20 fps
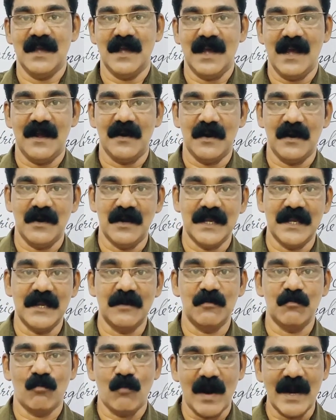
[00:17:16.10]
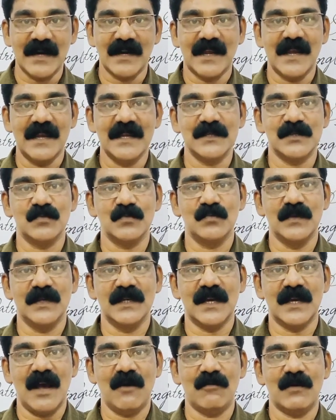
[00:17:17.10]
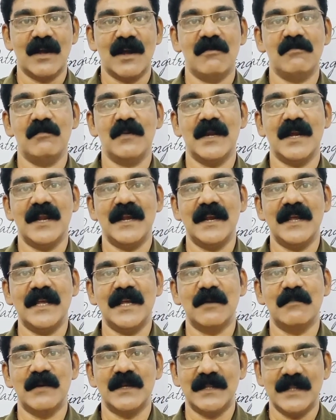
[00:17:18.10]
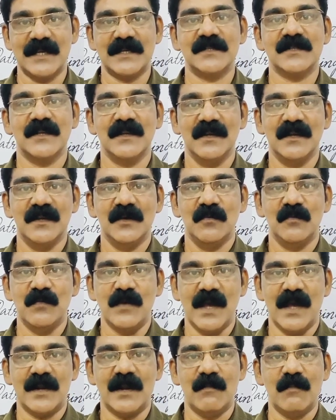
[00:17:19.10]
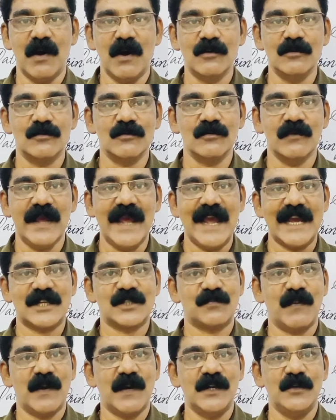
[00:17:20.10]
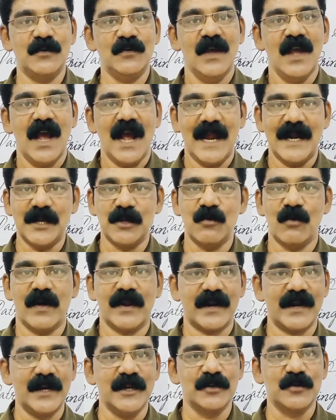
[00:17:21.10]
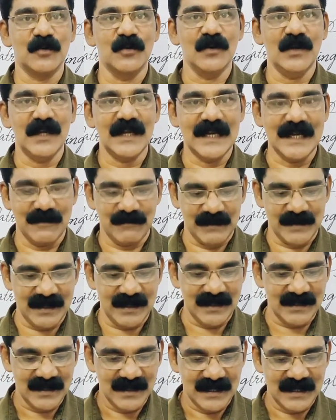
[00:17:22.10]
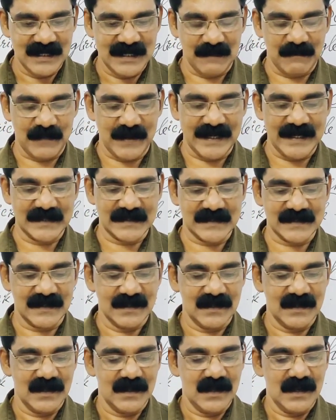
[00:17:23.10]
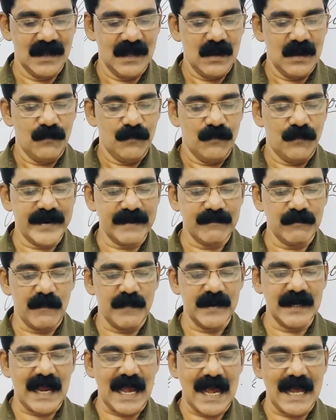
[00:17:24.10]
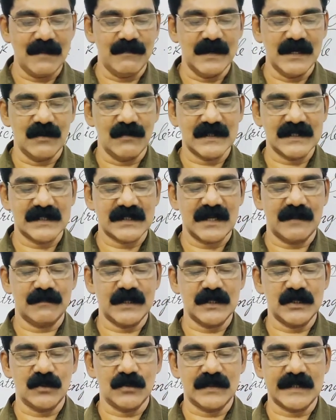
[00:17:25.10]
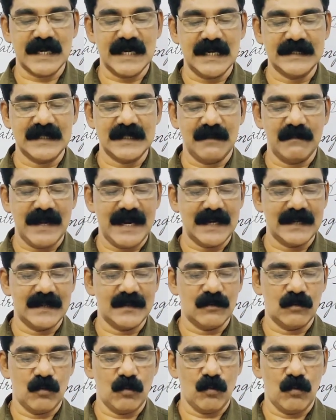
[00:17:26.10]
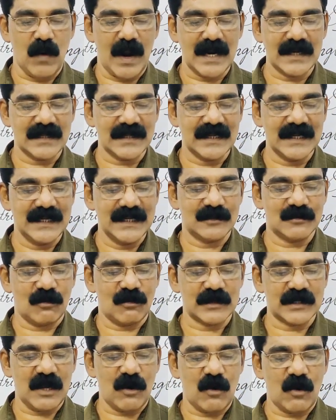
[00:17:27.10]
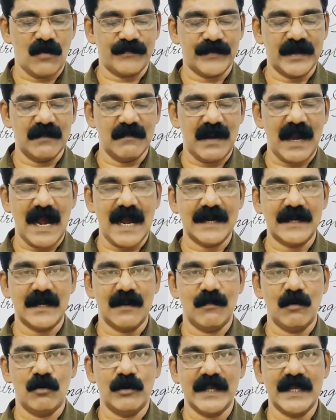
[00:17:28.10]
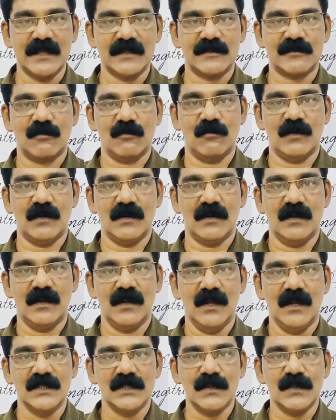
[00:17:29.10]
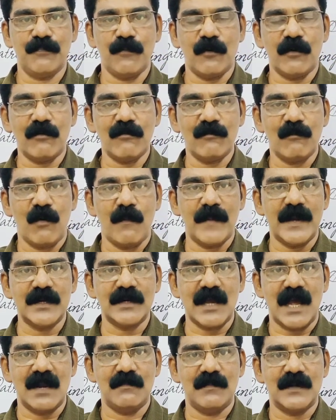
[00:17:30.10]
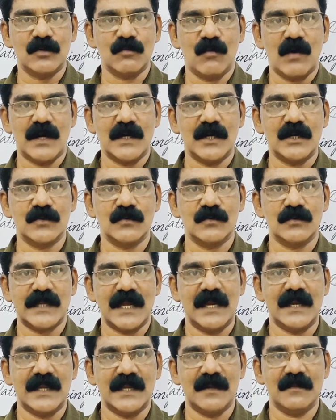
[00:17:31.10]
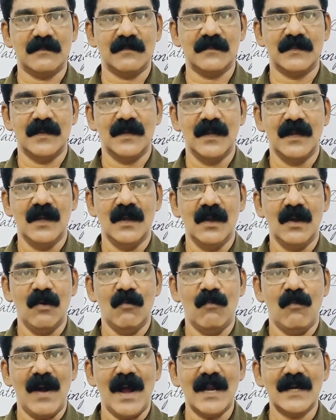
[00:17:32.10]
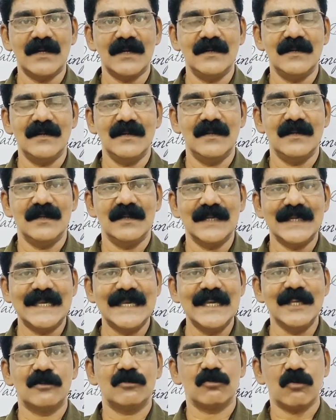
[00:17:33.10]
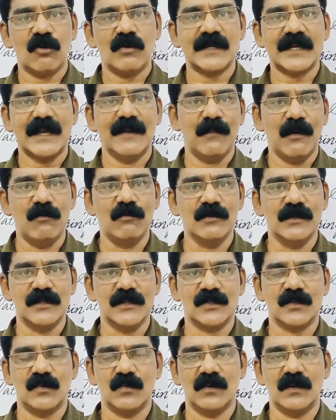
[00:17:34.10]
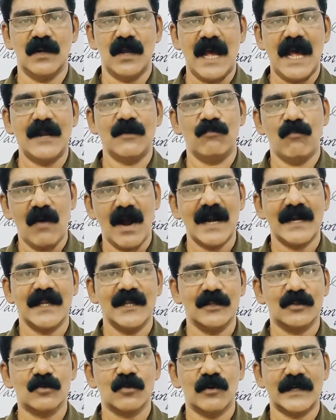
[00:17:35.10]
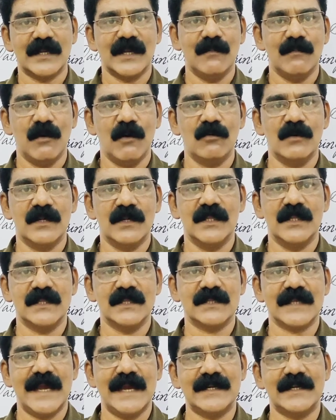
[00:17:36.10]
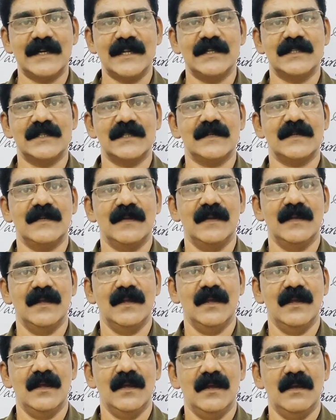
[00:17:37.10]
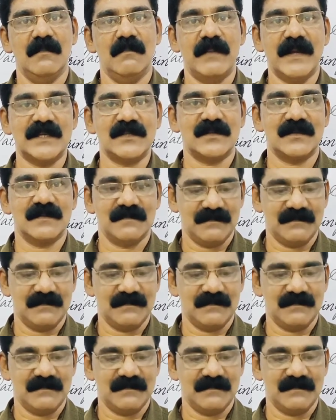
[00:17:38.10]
uh, in one case we have come in an agreement that we are about to expel you and you are ready to leave the place. For a moment, Albert was tempted to tell the man what he thought of him and about his school. So for a moment, Albert wanted to tell him what he thought about the school and what he thought about this head teacher. But